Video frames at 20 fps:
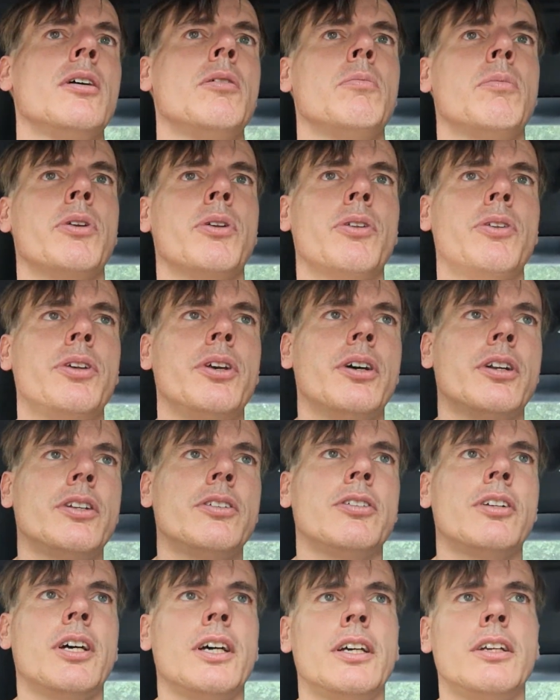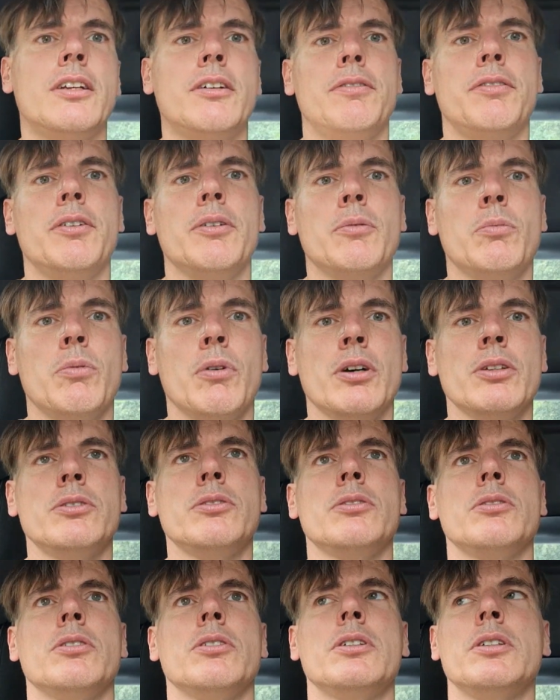But on the other side, if you want
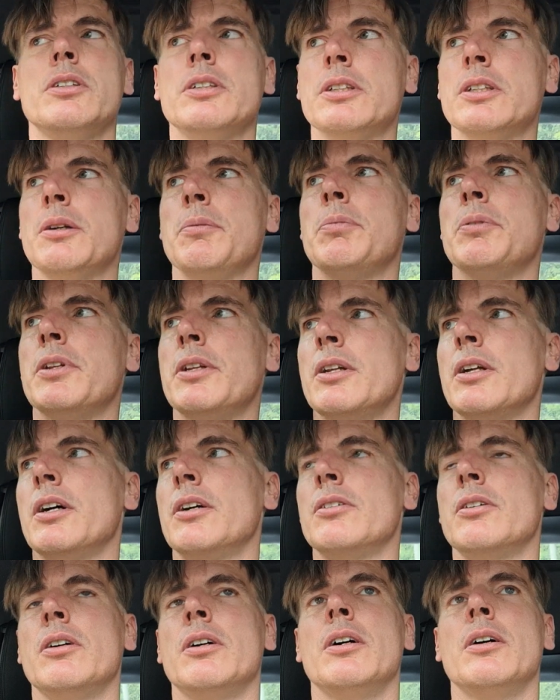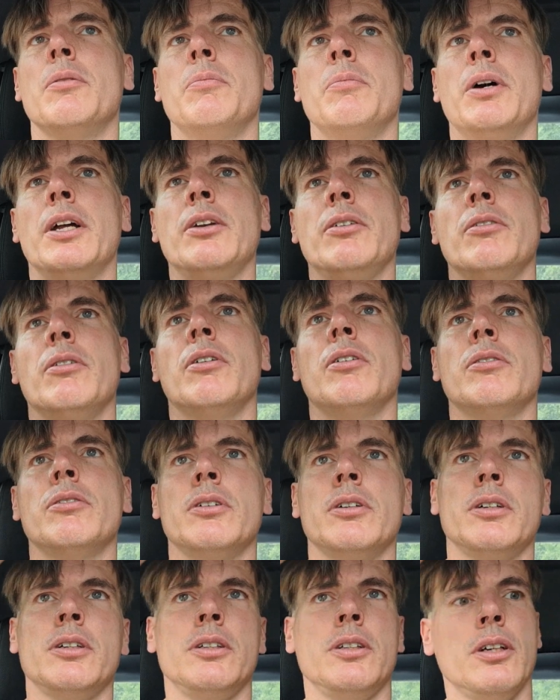to keep it in
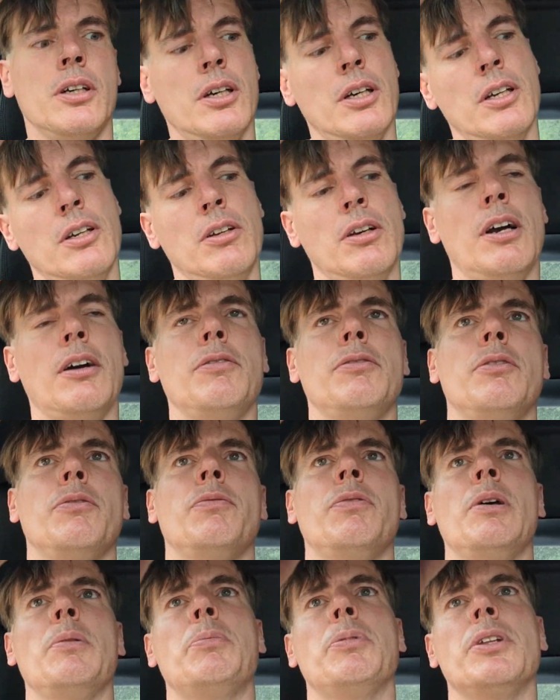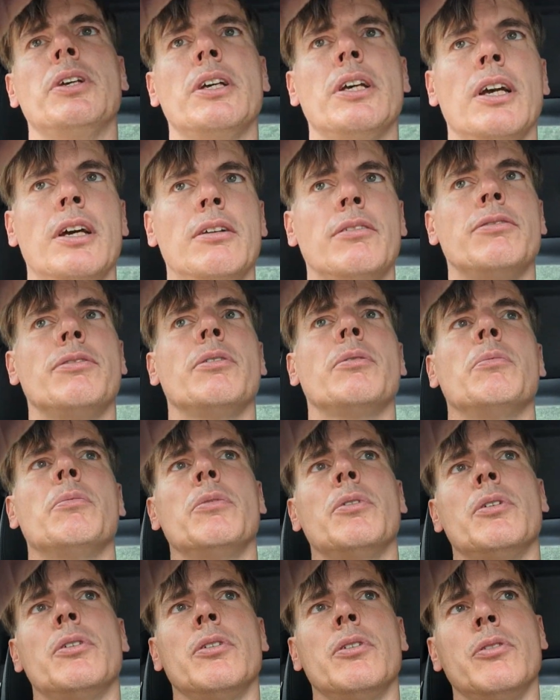manual and you have to flip it again from
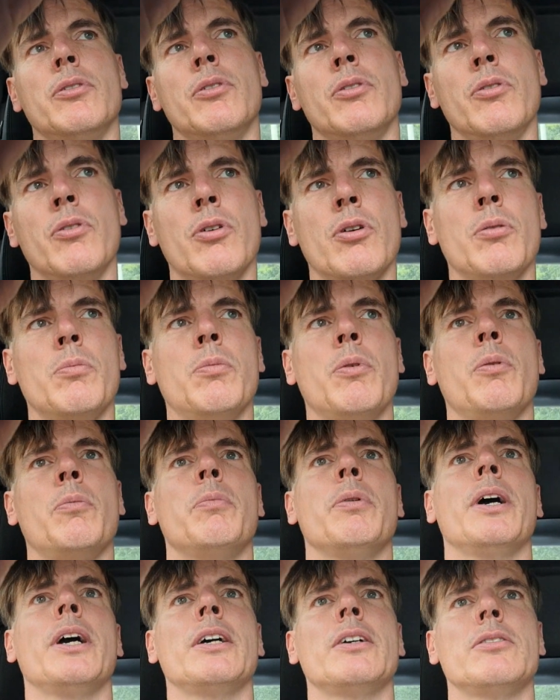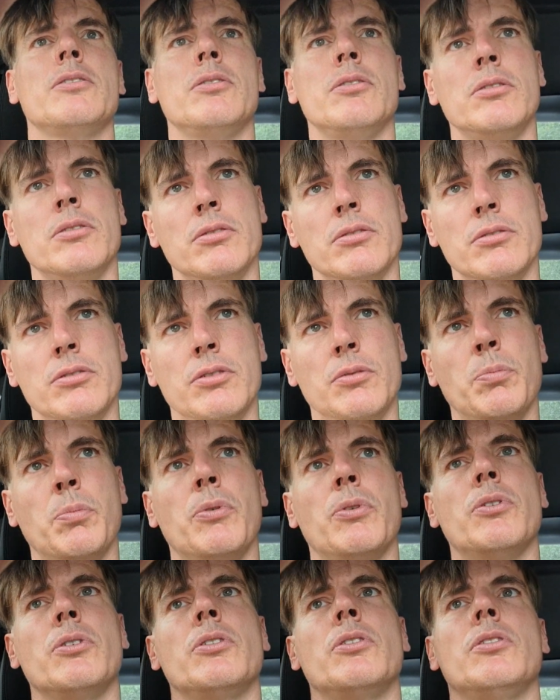normal back to
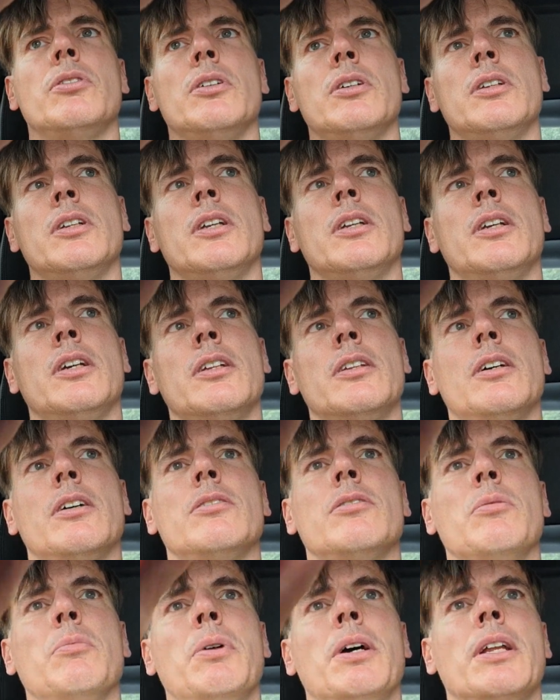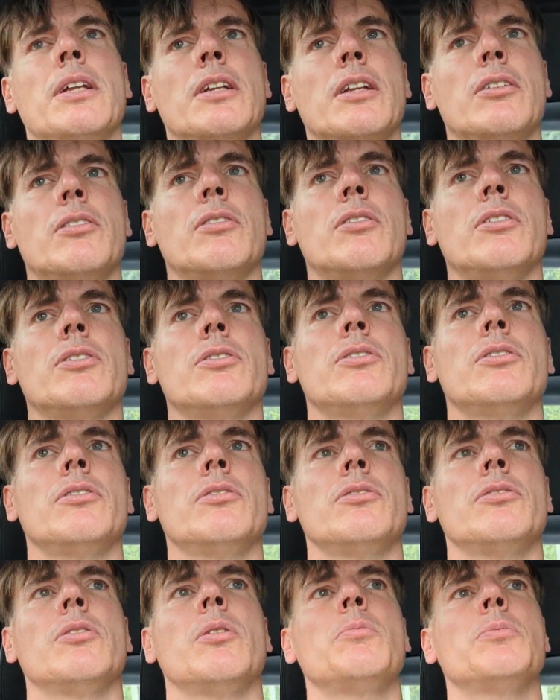sport and then get the automatic, that's also
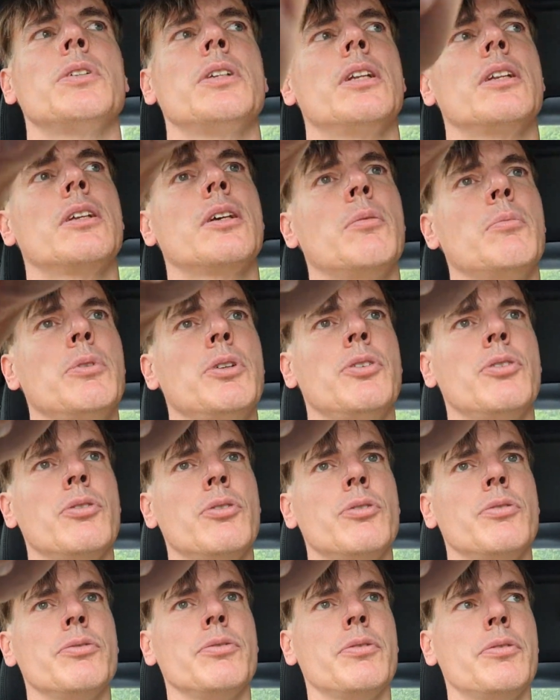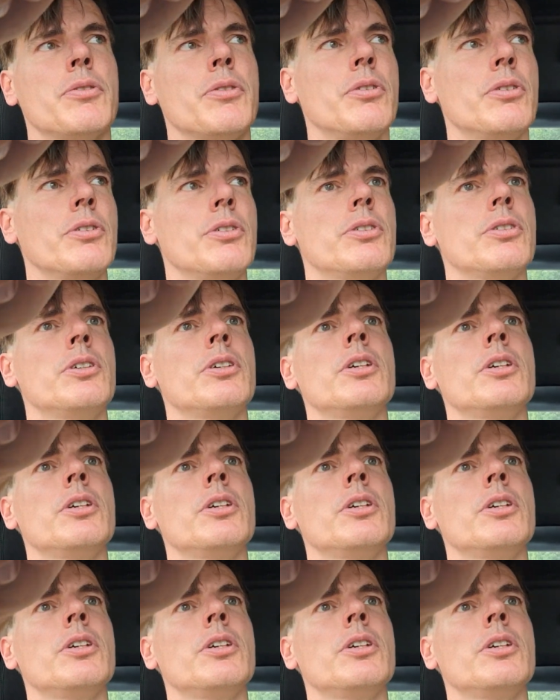something that can be solved, of course.